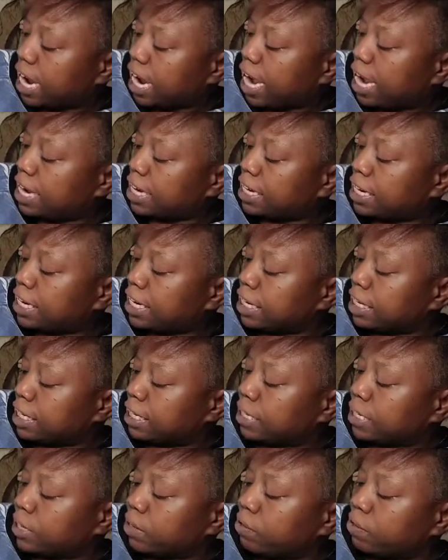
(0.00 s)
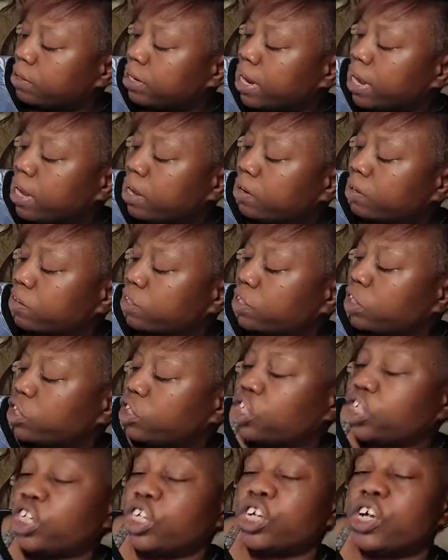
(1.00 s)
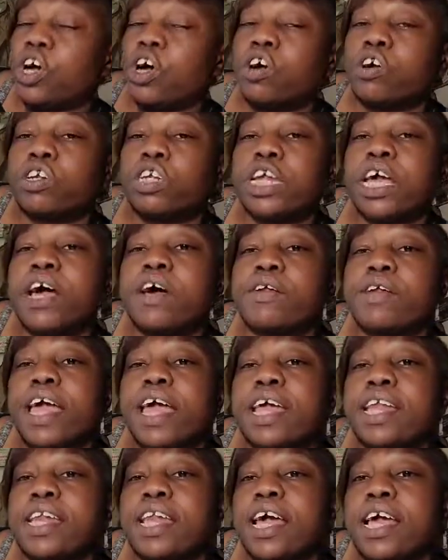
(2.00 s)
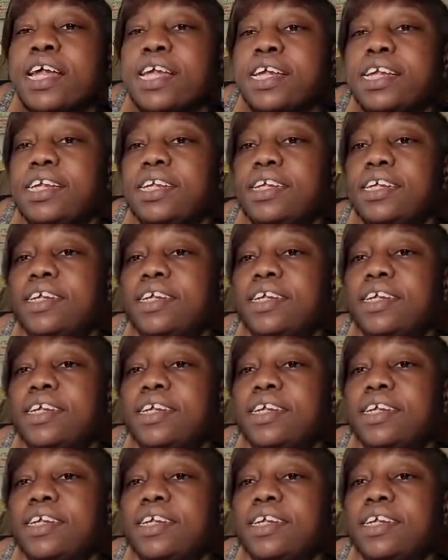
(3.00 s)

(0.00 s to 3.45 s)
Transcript: and didn't slow down till she conked out at night.